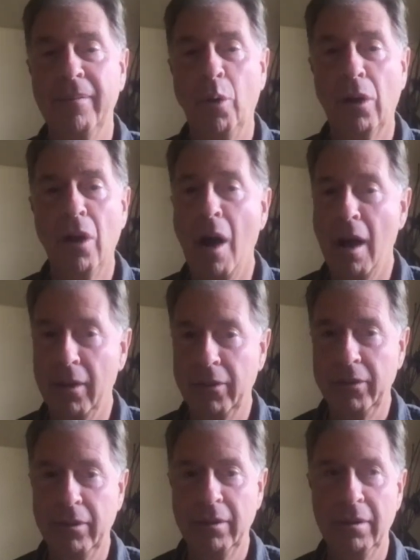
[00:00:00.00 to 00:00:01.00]
or
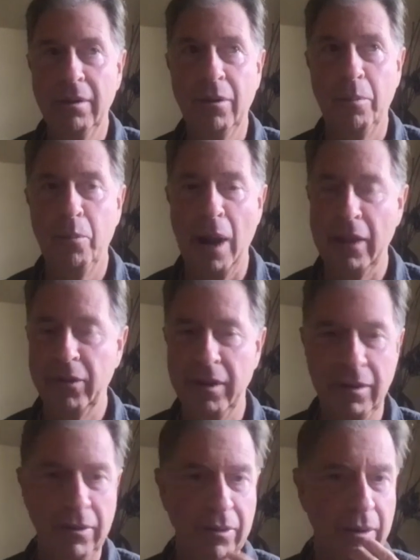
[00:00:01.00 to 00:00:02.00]
cause or
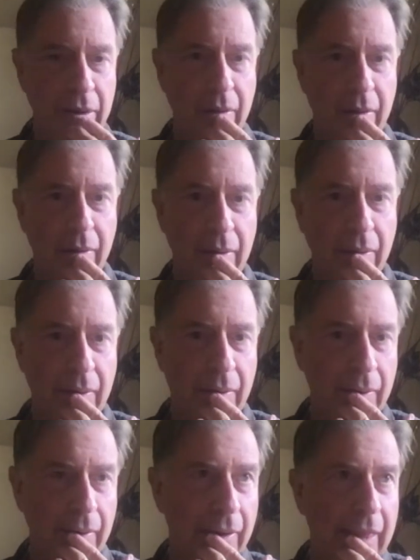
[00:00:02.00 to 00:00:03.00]
precedent
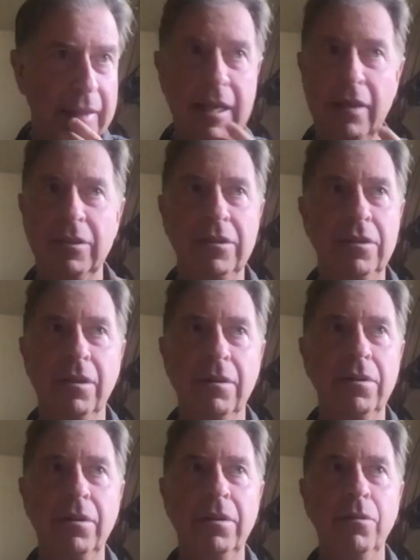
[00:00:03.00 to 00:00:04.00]
in that sense
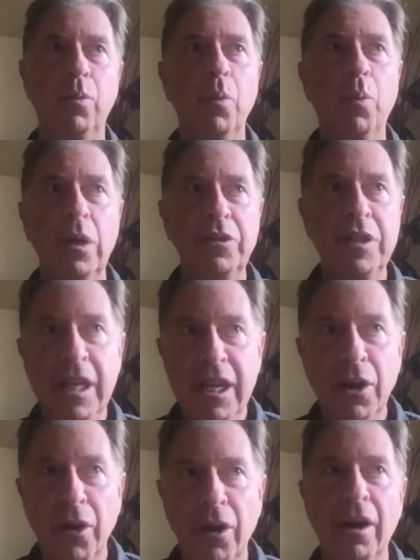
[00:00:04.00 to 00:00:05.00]
the what's
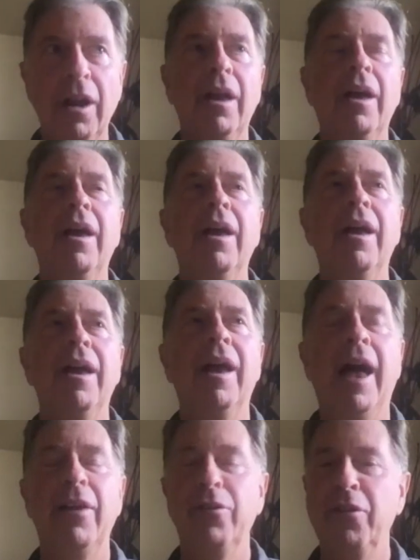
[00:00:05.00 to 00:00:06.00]
here
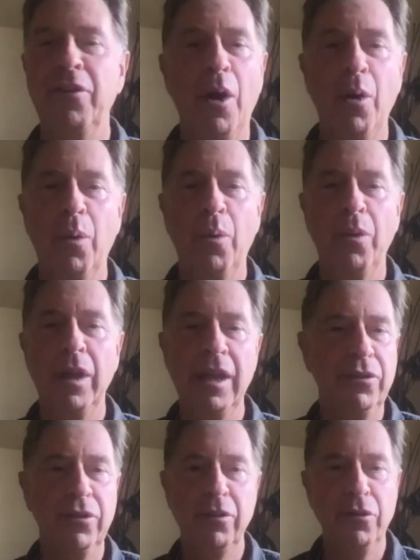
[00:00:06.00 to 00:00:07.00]
has no the
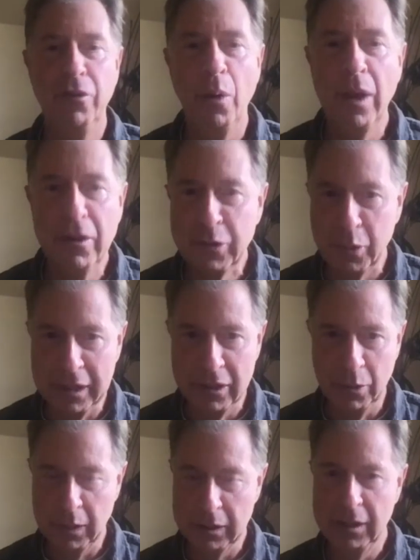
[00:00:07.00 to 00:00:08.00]
his there's no history
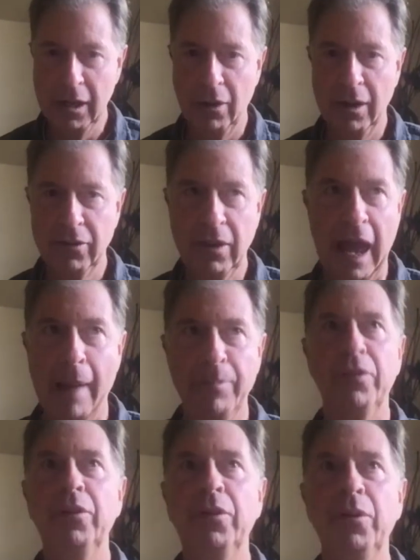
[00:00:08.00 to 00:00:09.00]
to what's here it's
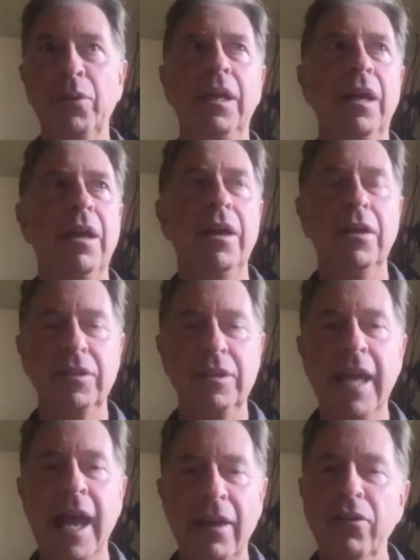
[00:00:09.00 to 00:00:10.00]
absolutely it
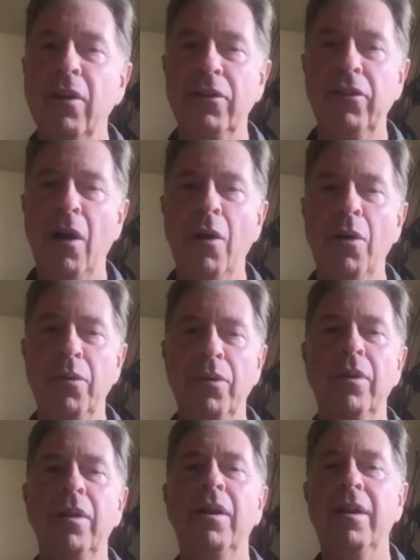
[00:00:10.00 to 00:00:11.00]
stands on its own